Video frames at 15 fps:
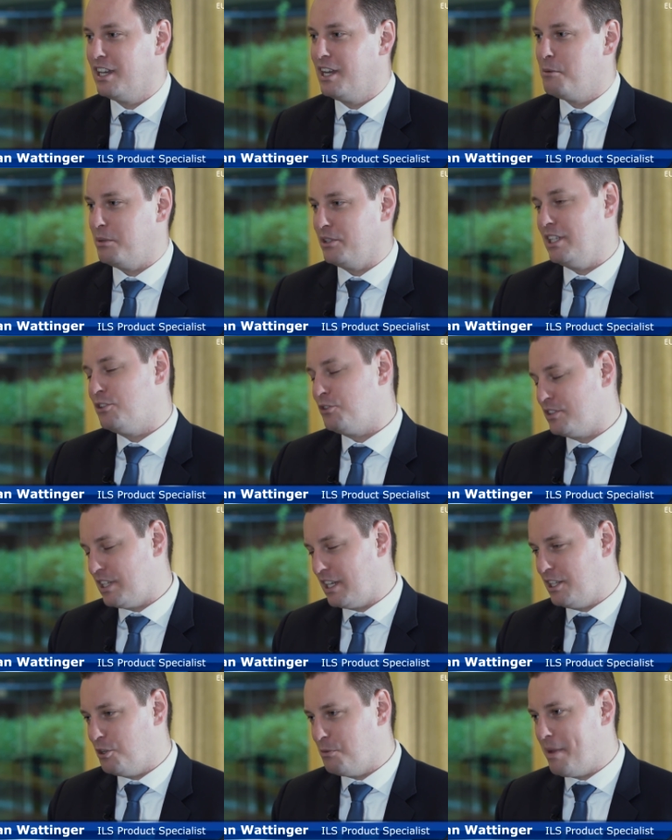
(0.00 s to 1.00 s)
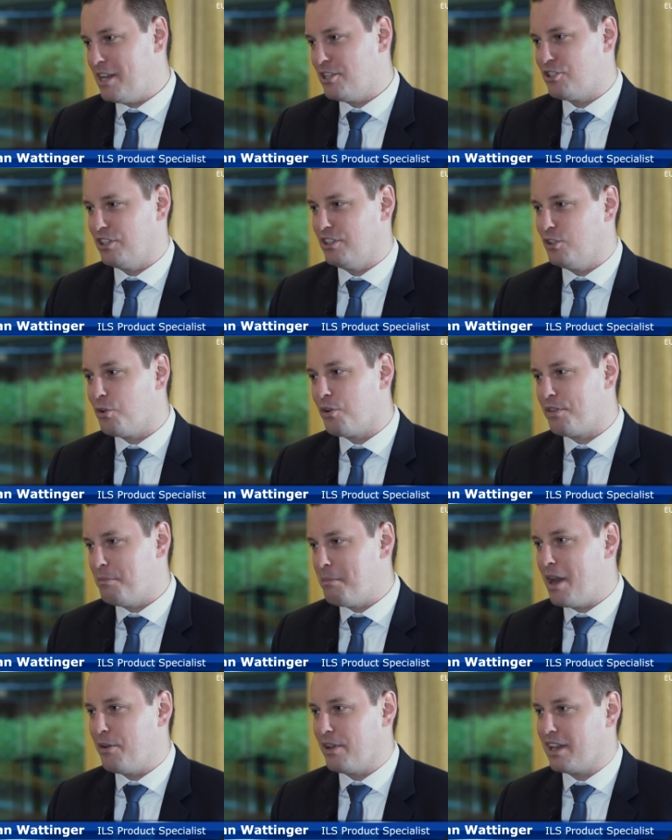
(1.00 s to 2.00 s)
Okay. But interesting, you mentioned North
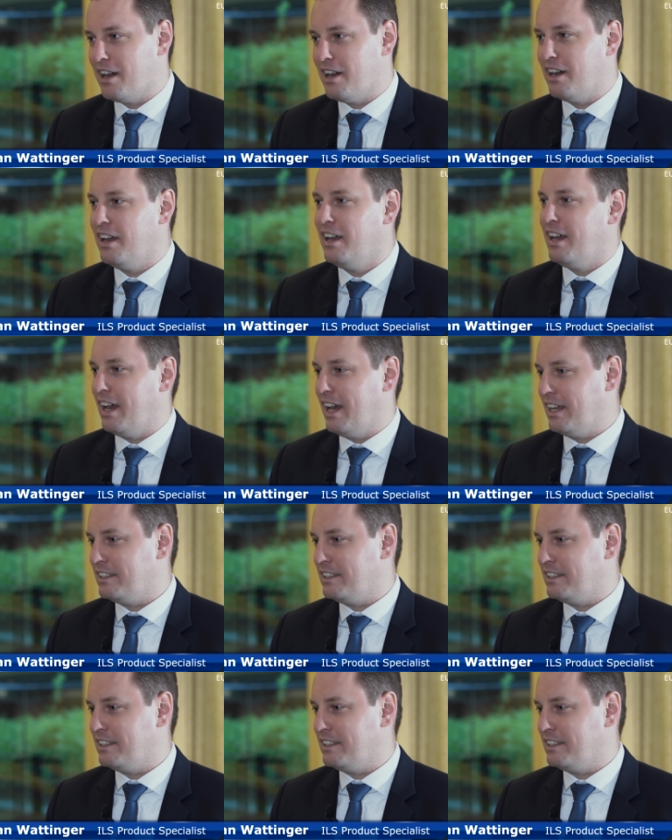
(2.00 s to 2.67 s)
America yeah.